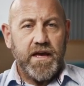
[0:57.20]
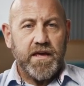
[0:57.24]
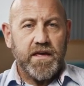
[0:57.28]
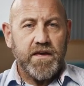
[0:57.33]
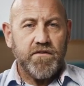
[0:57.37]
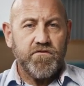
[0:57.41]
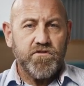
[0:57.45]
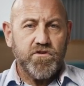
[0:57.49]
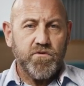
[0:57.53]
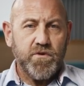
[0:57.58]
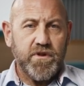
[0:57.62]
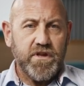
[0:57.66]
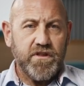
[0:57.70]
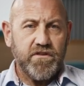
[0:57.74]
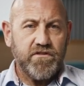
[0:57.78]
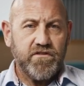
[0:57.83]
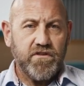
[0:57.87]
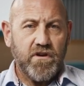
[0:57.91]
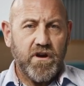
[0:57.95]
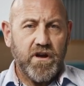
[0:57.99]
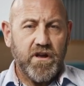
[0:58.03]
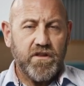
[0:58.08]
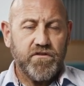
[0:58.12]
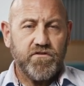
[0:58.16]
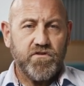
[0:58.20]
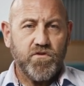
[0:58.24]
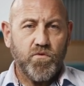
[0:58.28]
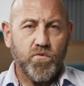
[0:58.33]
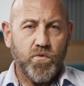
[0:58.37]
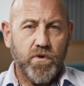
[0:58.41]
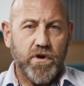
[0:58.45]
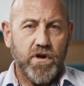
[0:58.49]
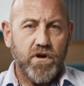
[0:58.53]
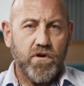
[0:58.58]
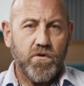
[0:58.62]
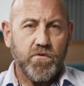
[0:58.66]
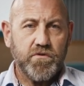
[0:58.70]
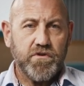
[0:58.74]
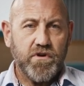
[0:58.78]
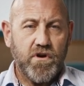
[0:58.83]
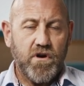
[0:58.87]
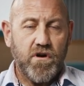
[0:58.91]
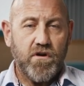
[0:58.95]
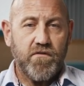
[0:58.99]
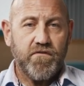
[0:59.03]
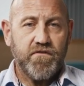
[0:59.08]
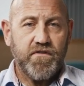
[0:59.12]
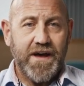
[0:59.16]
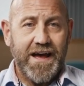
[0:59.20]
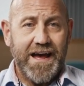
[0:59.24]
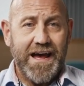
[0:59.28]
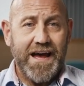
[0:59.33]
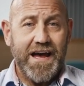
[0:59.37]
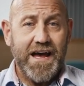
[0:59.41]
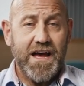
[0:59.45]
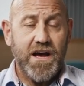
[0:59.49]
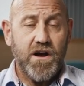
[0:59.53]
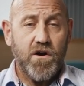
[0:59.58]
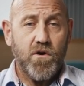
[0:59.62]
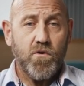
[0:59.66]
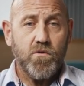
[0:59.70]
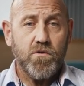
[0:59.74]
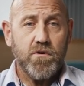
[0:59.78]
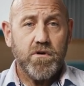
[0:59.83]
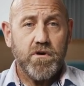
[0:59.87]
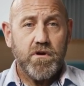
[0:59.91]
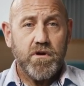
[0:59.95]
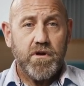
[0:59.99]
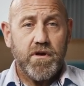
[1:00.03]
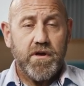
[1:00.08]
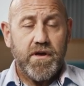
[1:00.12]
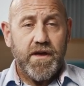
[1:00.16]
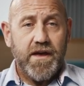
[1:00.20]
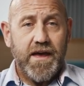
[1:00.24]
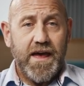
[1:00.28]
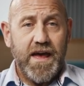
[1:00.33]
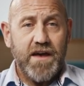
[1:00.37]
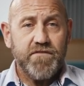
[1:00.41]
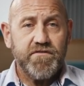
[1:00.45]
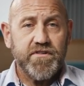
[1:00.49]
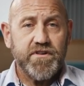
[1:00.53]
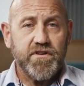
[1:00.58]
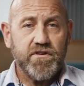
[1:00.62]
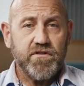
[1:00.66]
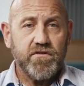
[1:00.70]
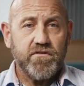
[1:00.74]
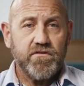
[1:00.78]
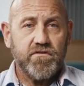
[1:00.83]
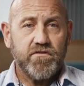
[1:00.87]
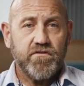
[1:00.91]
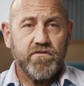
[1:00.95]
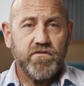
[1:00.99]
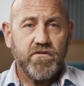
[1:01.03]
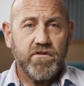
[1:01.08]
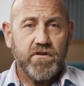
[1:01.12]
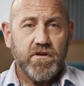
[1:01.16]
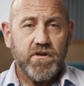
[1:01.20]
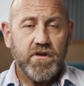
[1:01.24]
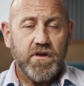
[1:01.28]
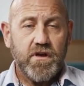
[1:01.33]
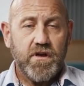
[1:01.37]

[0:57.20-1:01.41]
It gives you an insight into the world of how evidence